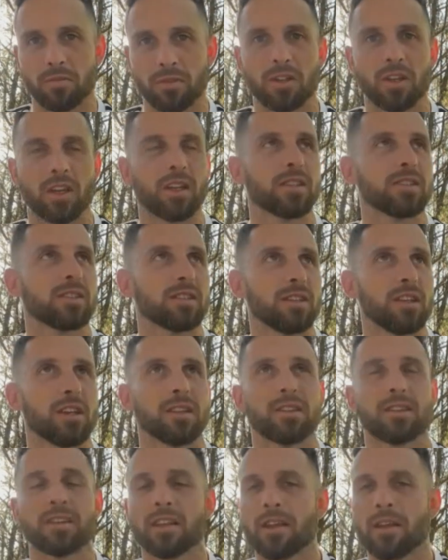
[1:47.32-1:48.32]
Are yeah, you coming yes.
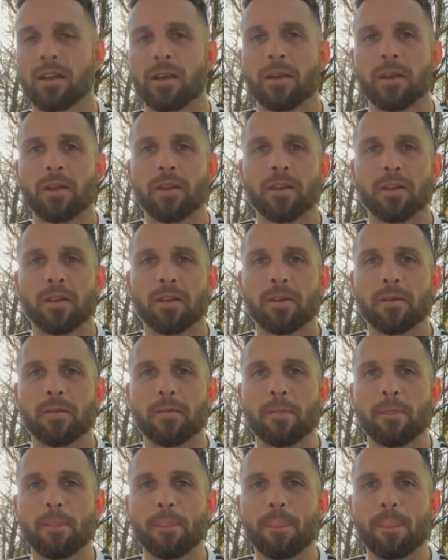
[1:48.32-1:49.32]
back to Albania to play
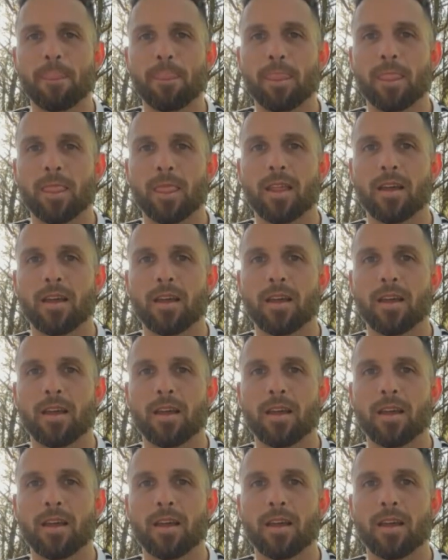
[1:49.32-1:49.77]
football?